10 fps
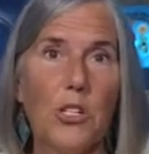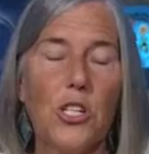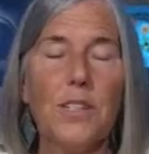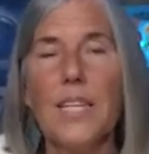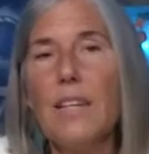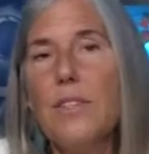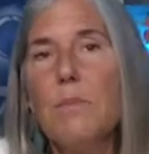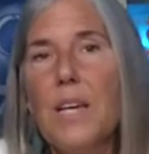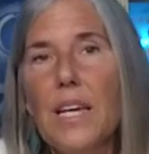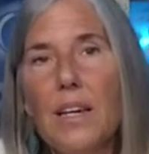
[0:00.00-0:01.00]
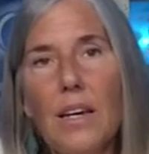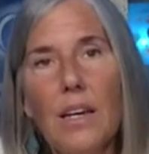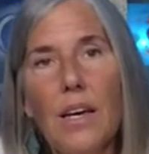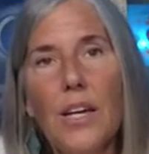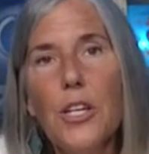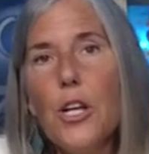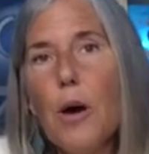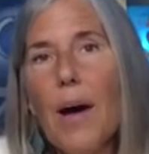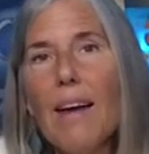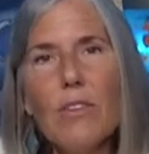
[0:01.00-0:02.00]
And she said to me, "You
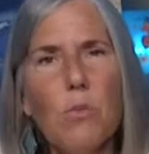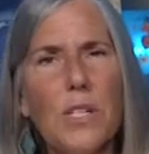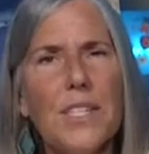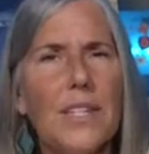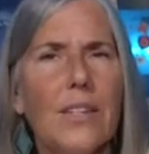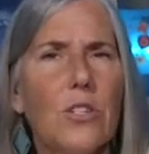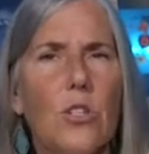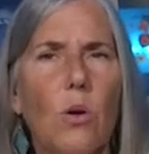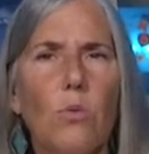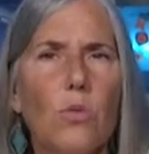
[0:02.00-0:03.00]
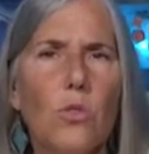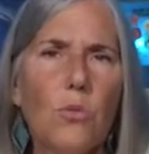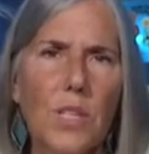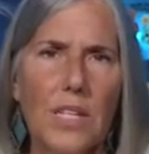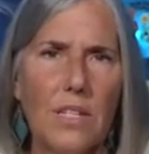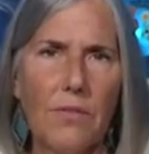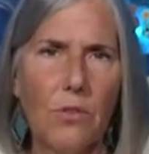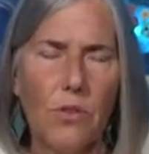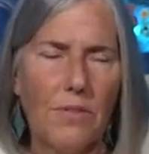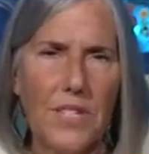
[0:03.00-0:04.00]
know, everyone says don't do this if
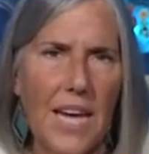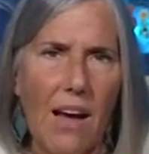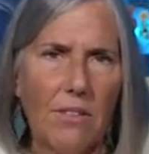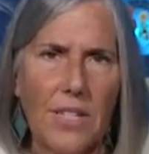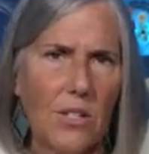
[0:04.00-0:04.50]
you have doubts.